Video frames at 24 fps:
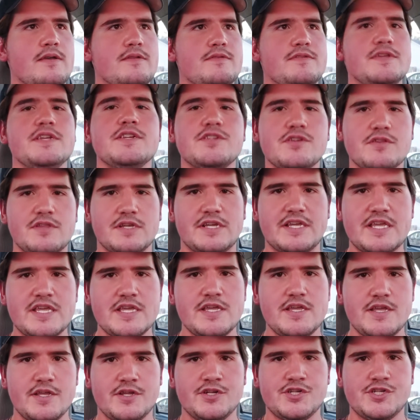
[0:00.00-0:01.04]
These are the
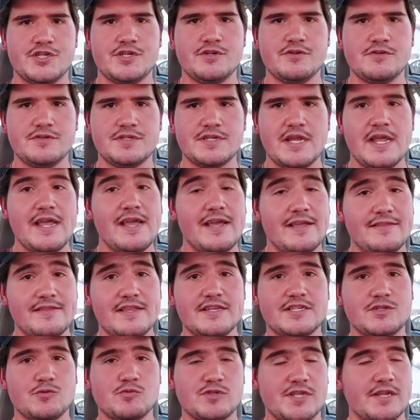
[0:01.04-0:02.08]
key issues, and
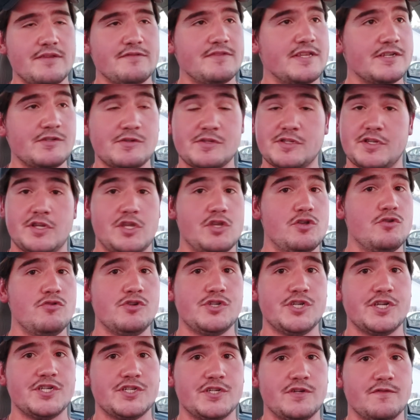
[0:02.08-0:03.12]
this was a
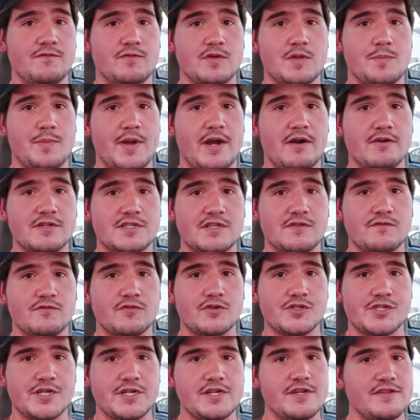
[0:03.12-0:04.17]
huge issue for the parents in
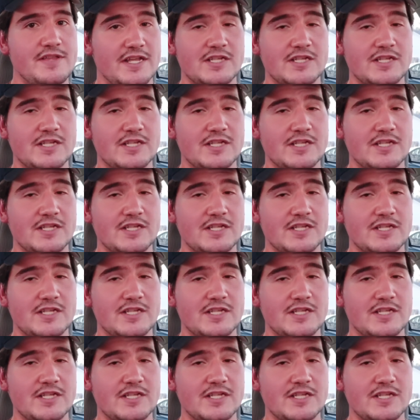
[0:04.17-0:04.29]
Virginia.